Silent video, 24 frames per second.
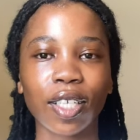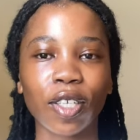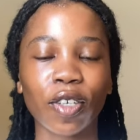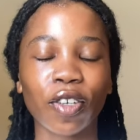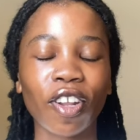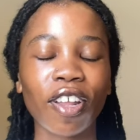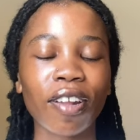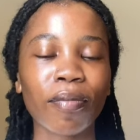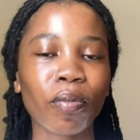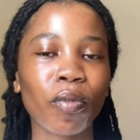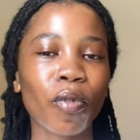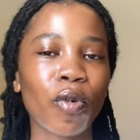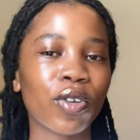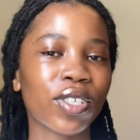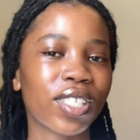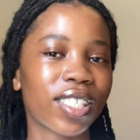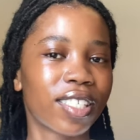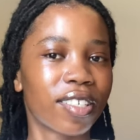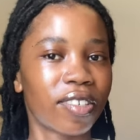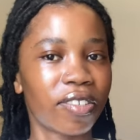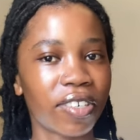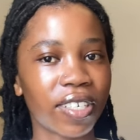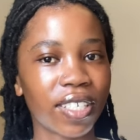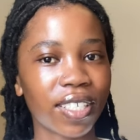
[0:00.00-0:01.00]
Not more
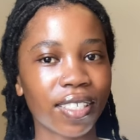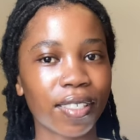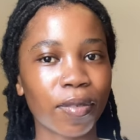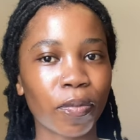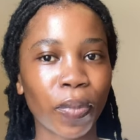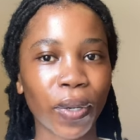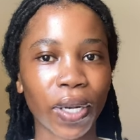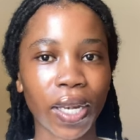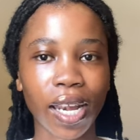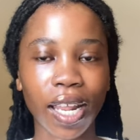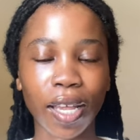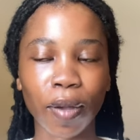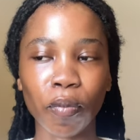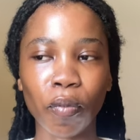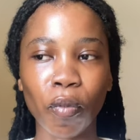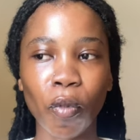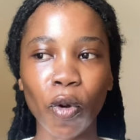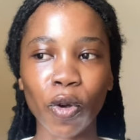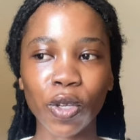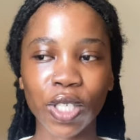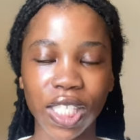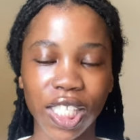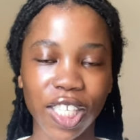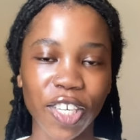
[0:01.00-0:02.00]
serious, but like
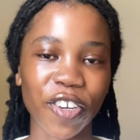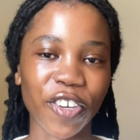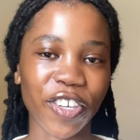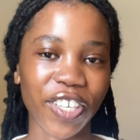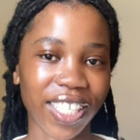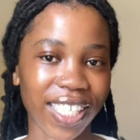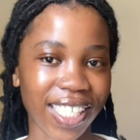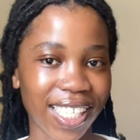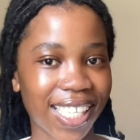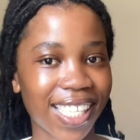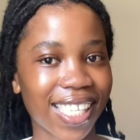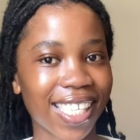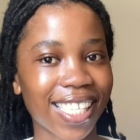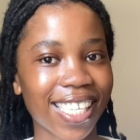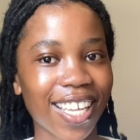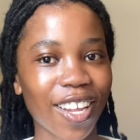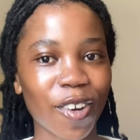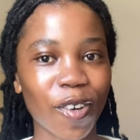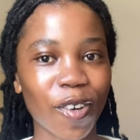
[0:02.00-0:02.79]
more serious